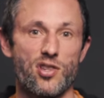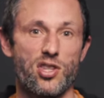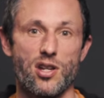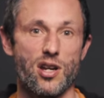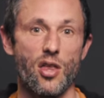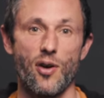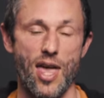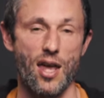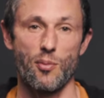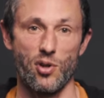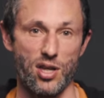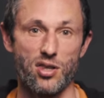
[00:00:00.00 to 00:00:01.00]
seen another
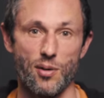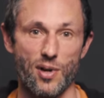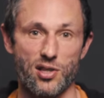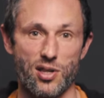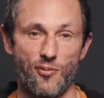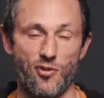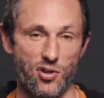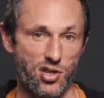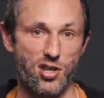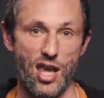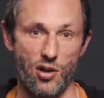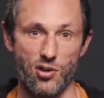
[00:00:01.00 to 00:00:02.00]
animal in them except for
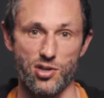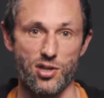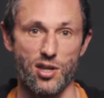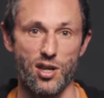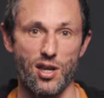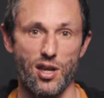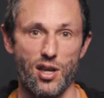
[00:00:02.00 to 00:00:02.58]
snails.